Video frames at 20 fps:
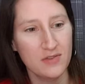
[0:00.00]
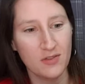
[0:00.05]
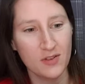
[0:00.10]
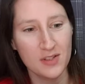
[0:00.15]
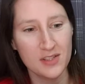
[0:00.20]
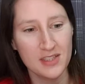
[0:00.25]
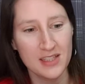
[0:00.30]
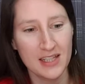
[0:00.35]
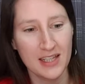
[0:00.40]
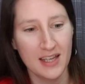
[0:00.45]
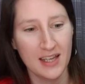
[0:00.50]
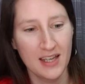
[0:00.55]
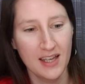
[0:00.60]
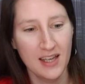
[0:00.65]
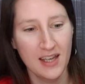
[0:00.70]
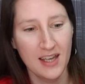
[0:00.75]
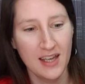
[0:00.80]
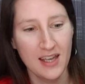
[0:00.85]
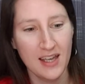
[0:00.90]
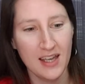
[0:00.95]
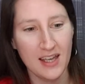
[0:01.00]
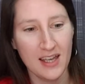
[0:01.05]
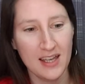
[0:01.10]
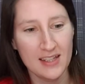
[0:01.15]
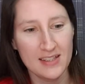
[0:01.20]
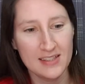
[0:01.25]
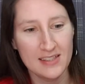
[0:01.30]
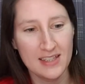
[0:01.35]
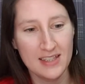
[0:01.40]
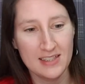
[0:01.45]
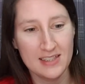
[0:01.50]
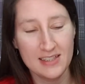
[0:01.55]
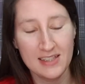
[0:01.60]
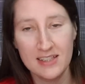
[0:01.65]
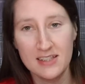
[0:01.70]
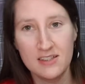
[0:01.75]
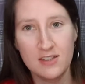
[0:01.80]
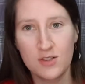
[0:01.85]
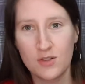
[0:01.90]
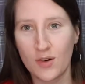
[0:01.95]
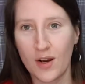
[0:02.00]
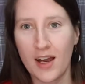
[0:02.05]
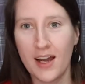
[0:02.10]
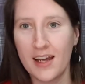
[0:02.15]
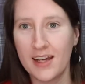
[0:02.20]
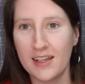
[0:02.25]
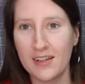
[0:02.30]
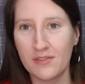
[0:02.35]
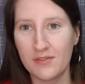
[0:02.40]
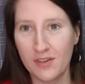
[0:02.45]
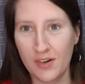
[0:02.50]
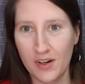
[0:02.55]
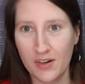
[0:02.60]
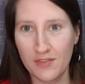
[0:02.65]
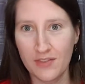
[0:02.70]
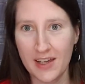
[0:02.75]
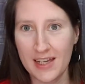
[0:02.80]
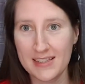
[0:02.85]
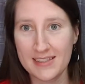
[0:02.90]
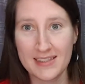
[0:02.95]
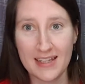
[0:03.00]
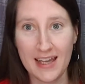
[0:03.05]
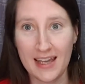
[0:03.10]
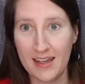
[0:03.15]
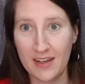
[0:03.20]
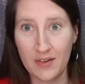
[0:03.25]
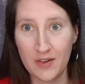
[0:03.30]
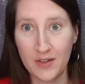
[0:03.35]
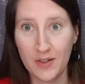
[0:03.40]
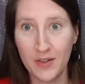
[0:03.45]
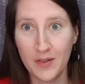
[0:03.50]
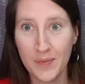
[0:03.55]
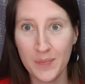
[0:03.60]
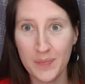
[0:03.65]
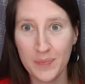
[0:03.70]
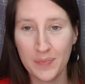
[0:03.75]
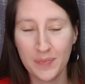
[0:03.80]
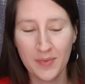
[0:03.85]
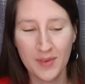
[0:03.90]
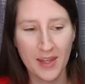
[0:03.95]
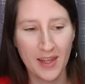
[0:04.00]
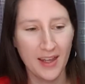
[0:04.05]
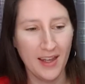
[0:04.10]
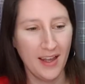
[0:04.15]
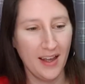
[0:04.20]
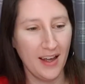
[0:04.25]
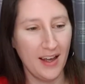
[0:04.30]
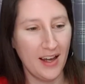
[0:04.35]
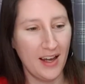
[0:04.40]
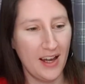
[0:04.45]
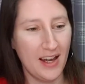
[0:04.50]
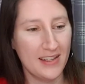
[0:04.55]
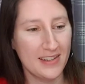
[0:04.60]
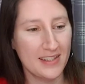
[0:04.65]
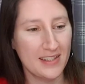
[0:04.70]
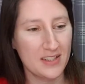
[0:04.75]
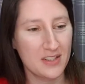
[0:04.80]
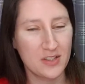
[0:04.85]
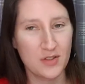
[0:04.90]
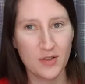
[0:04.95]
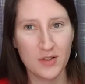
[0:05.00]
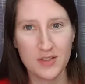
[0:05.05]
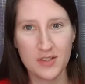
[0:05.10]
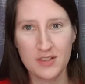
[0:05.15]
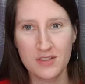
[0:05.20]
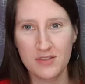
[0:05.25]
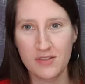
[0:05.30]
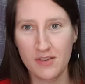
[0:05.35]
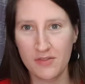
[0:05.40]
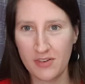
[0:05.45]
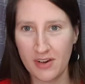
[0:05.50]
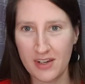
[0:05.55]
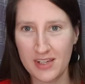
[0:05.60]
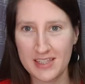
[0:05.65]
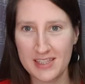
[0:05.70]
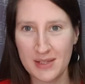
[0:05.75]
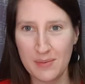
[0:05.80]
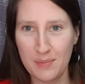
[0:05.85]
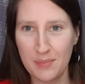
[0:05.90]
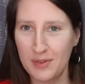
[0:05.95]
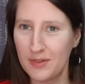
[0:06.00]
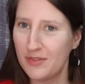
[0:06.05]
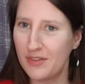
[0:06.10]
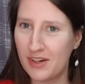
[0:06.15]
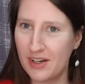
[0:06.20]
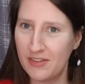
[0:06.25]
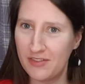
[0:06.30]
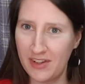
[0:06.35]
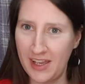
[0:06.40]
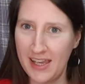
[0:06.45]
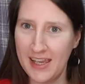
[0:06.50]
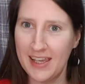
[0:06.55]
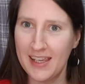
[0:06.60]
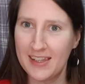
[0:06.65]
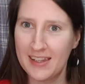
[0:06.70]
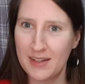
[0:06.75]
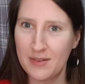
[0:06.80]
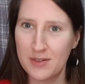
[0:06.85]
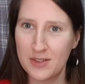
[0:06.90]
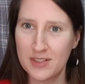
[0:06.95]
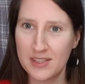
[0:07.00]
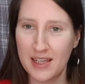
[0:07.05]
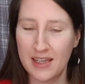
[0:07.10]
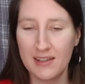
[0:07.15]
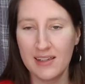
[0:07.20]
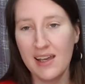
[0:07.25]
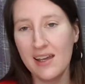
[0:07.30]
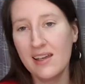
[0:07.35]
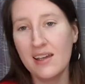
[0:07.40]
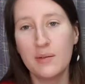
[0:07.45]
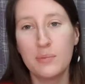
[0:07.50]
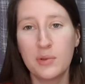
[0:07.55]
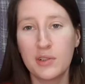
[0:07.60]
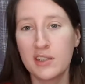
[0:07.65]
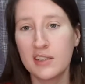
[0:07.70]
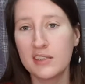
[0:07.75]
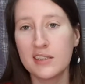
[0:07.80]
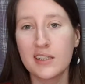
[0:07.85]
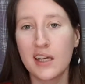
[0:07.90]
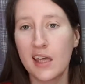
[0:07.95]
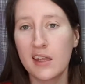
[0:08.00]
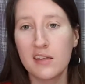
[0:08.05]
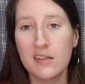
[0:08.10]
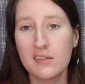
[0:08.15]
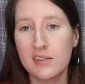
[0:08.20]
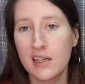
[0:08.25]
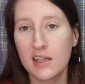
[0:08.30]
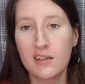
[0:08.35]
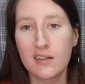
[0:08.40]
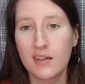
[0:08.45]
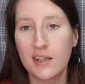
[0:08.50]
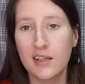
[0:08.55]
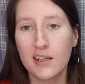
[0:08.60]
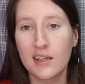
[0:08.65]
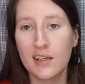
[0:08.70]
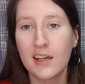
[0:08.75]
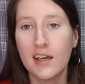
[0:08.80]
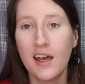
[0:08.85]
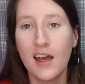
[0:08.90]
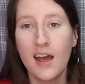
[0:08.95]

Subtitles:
frosting, it didn't dry very fast at all. And the instructions were very simple, very vague. They were just like, yeah, put it together, decorate it.